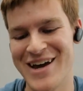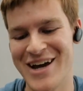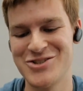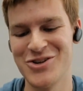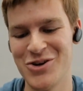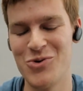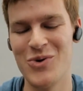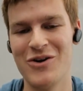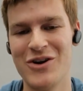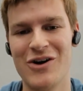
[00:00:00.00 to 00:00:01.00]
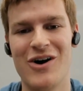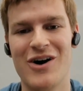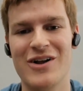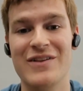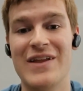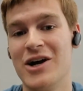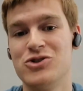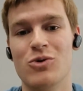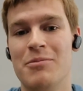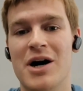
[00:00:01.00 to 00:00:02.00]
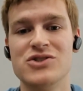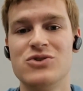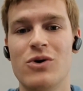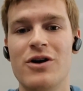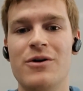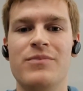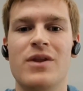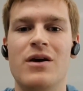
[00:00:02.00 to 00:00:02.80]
actually query on the actual repository.